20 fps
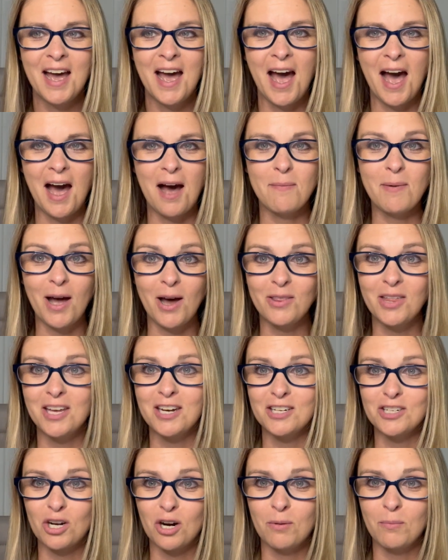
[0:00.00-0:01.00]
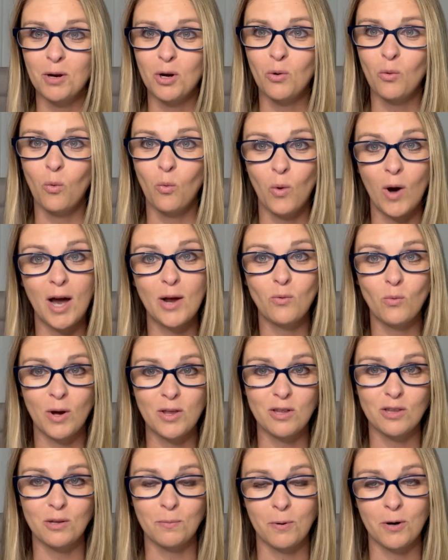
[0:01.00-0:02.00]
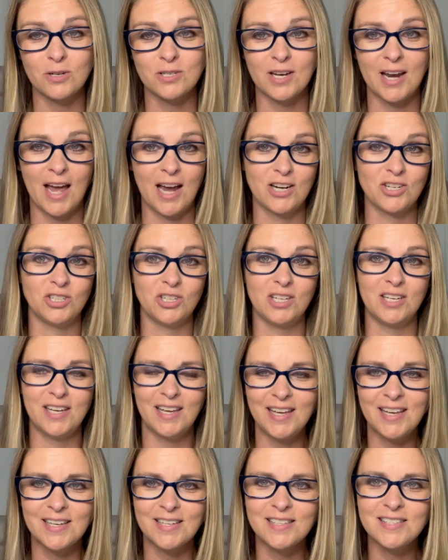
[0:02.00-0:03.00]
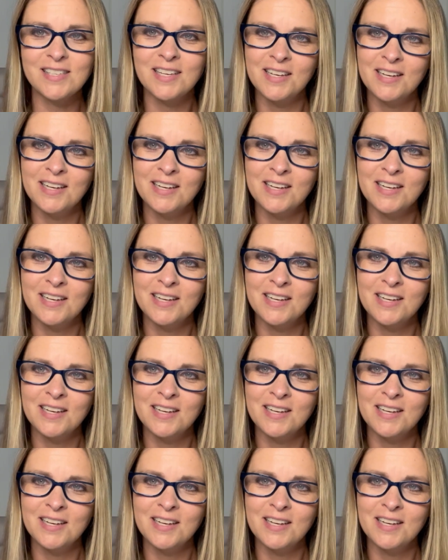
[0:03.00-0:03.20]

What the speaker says: how they determine, one, whether the person actually is